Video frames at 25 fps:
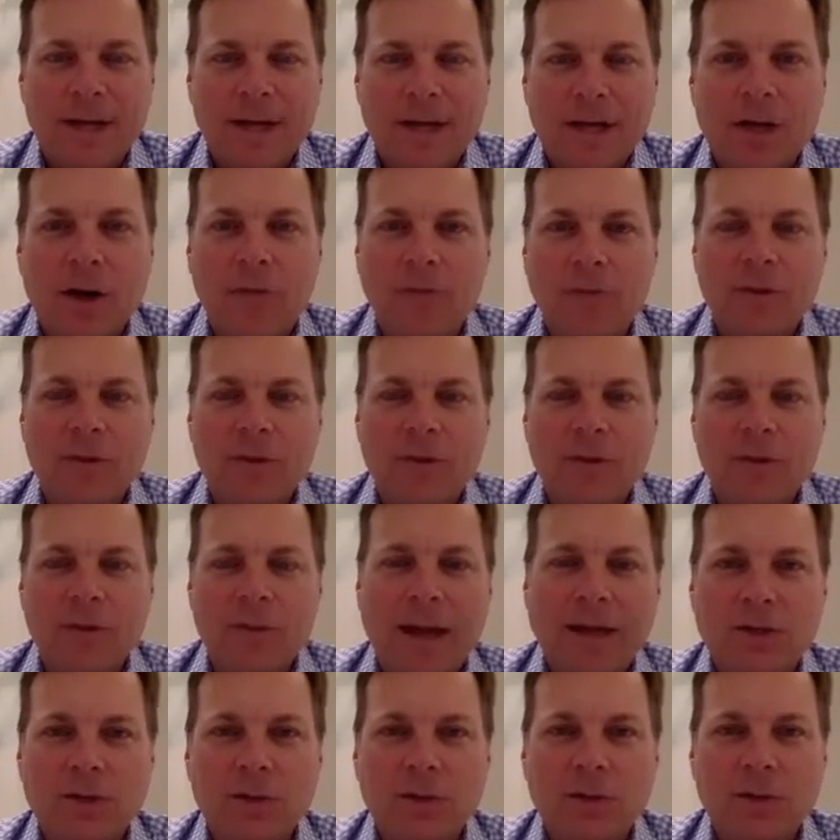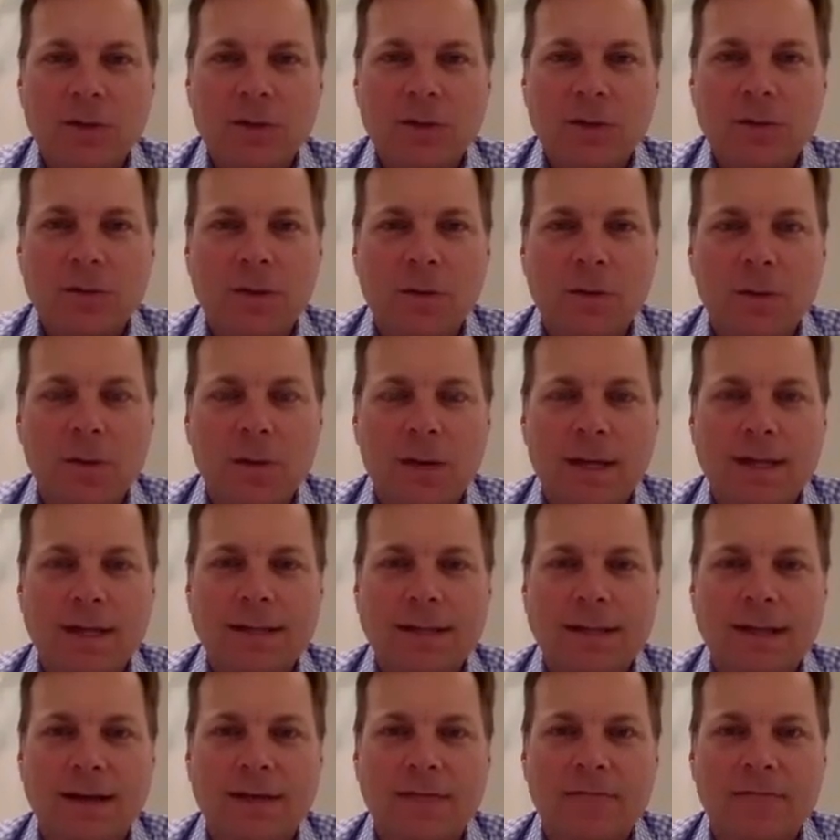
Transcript: You know, over the past 2 or 3 weeks,